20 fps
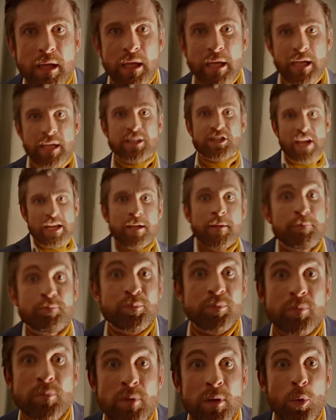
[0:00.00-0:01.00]
He said,
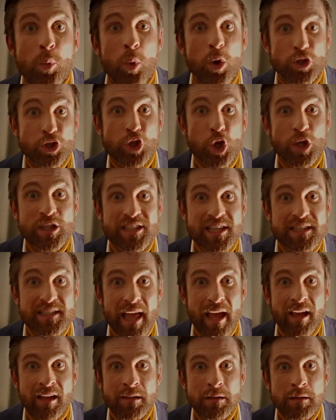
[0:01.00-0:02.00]
what choice is there?